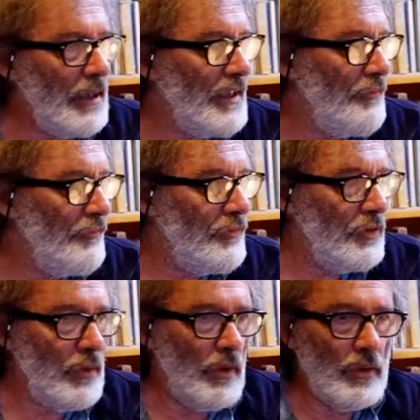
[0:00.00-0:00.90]
11
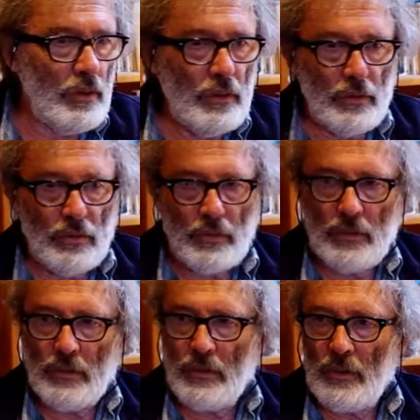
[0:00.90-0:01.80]
foot long
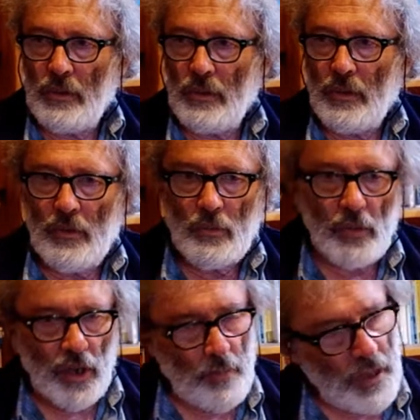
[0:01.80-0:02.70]

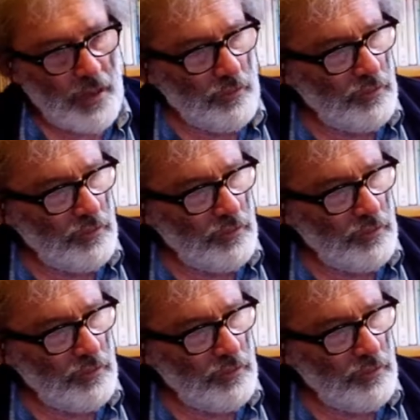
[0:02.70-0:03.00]
by about